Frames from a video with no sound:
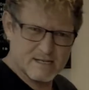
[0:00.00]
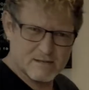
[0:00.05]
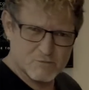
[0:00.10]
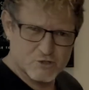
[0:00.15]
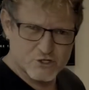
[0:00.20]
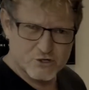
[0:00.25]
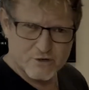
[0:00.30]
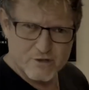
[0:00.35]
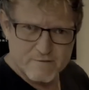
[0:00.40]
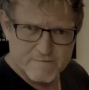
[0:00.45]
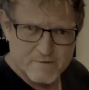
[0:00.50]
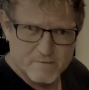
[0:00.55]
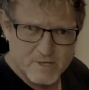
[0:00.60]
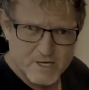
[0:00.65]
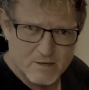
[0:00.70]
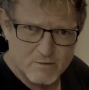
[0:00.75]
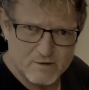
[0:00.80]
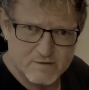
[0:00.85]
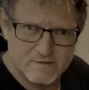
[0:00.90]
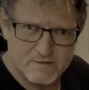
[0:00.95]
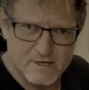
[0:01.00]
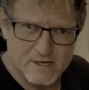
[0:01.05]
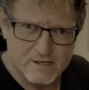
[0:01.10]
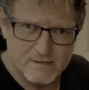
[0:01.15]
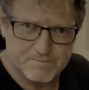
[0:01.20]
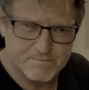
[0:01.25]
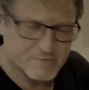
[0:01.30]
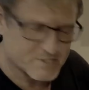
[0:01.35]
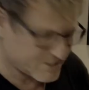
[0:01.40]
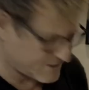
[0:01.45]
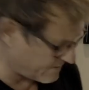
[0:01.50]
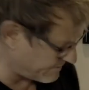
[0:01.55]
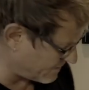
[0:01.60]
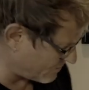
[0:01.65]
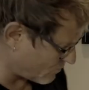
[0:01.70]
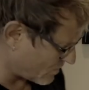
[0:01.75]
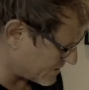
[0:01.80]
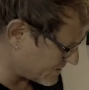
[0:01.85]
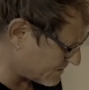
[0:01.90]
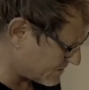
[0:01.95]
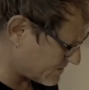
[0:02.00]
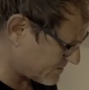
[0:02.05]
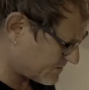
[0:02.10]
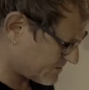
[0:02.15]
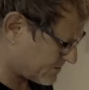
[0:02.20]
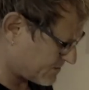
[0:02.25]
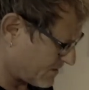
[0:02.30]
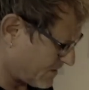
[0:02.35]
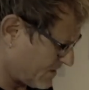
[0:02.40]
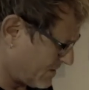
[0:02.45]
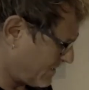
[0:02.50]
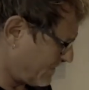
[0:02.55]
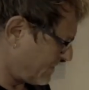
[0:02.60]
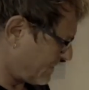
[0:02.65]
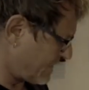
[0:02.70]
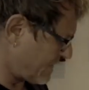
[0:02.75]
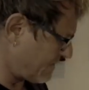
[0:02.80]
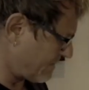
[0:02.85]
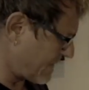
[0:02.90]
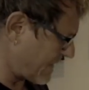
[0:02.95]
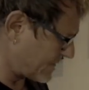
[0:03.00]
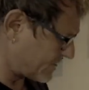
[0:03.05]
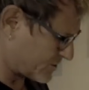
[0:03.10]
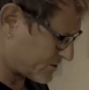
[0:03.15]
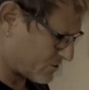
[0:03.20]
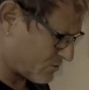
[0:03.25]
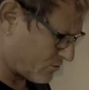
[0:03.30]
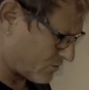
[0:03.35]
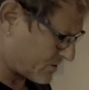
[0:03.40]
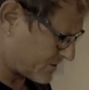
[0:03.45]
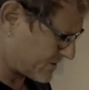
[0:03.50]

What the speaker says: I'm sure you're familiar with. Stevie Wonder's I Just Called to